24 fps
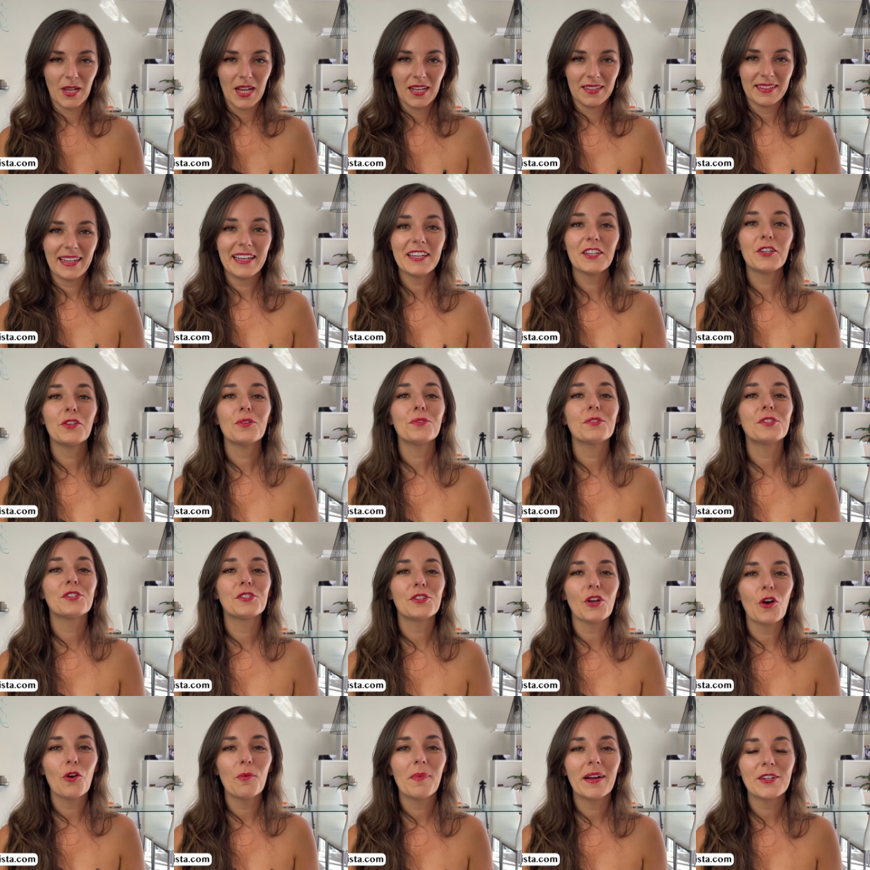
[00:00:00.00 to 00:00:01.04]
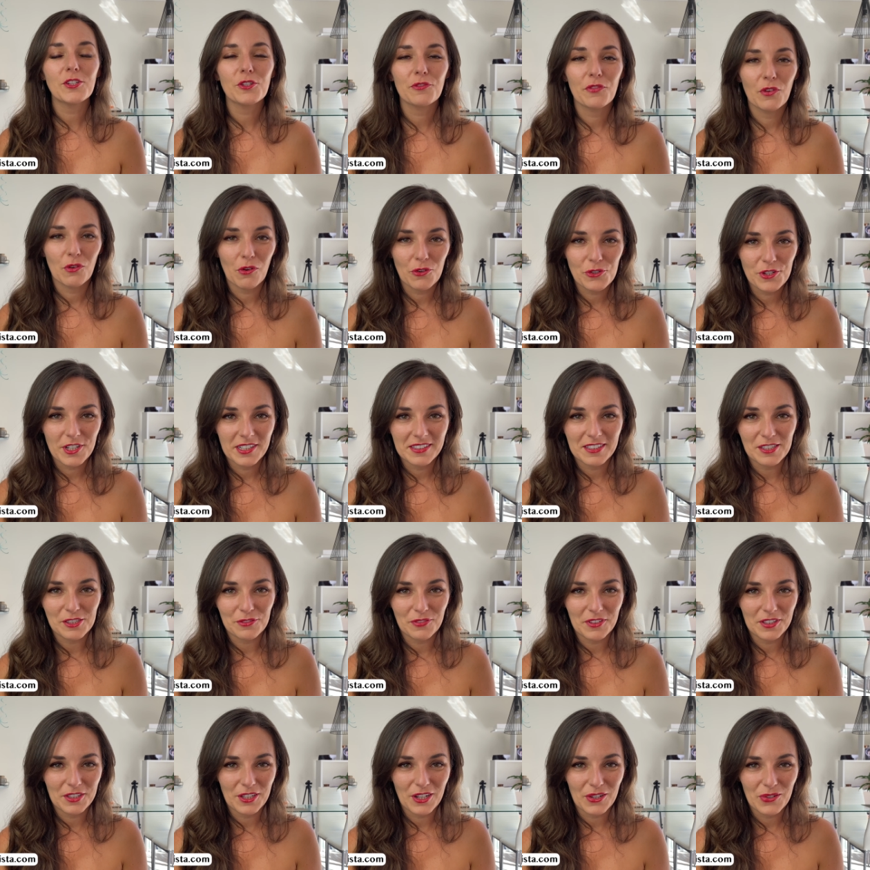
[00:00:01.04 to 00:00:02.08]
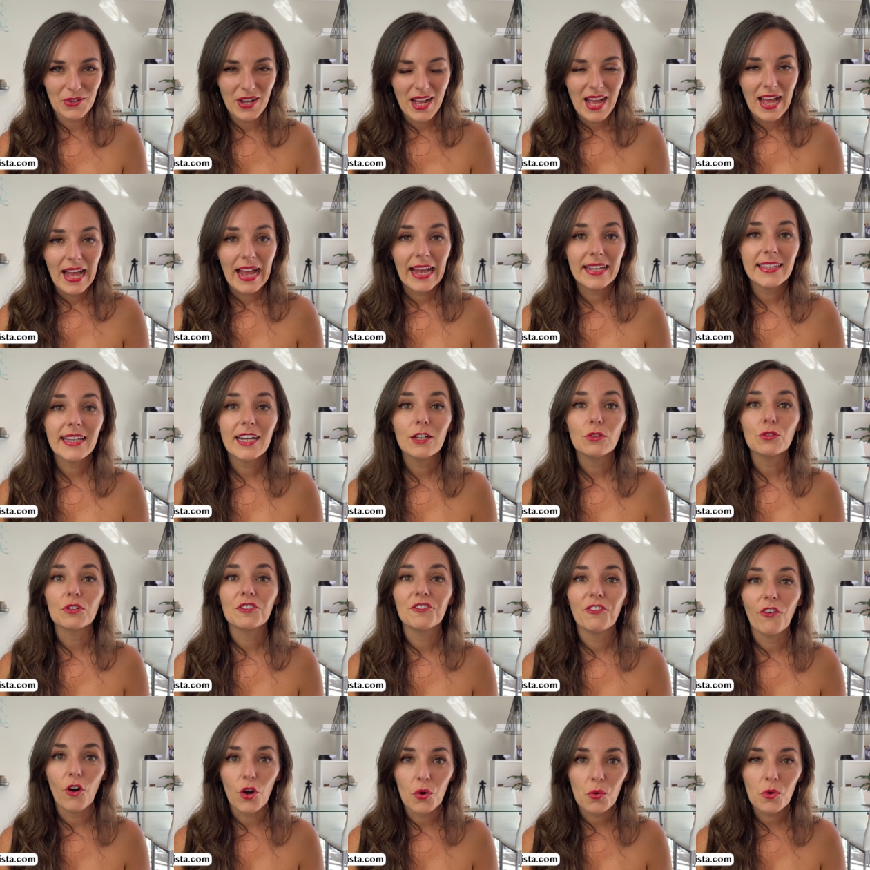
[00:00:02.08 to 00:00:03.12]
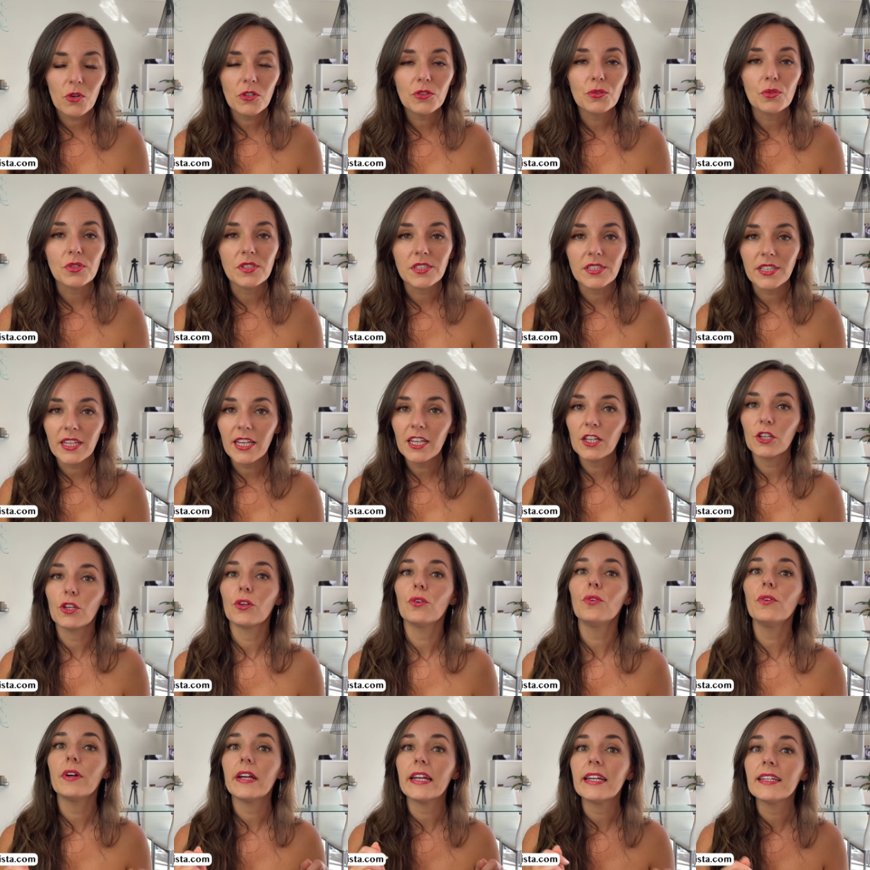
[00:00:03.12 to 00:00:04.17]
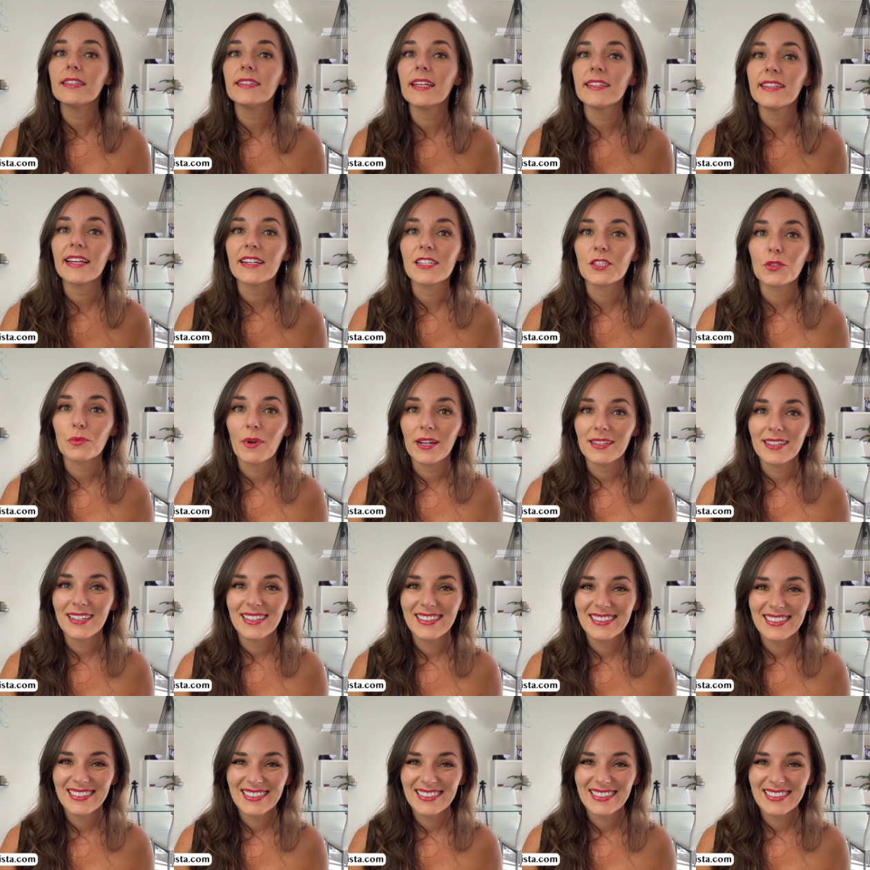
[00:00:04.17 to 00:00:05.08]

Thank you so much for watching this video and I look forward to seeing you in the next one.